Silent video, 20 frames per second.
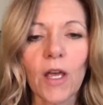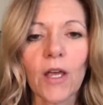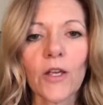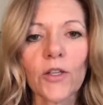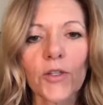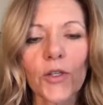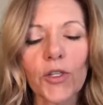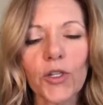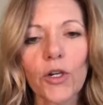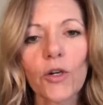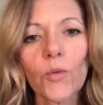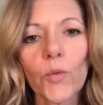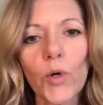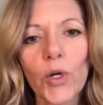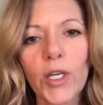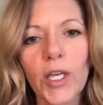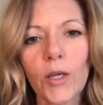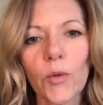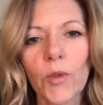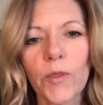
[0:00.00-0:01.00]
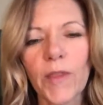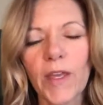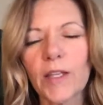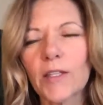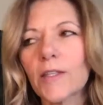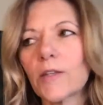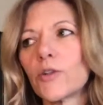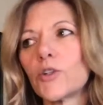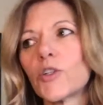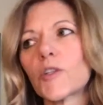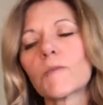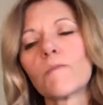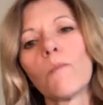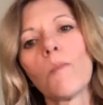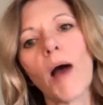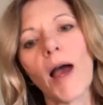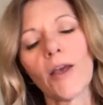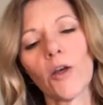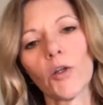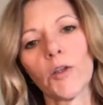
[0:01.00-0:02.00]
So start working with things that are just
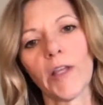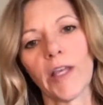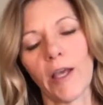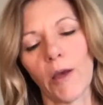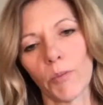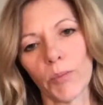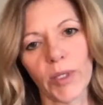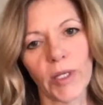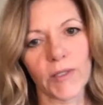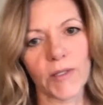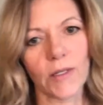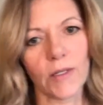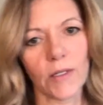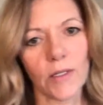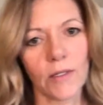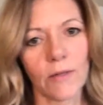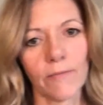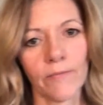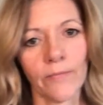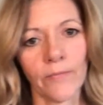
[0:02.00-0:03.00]
mildly unpleasant,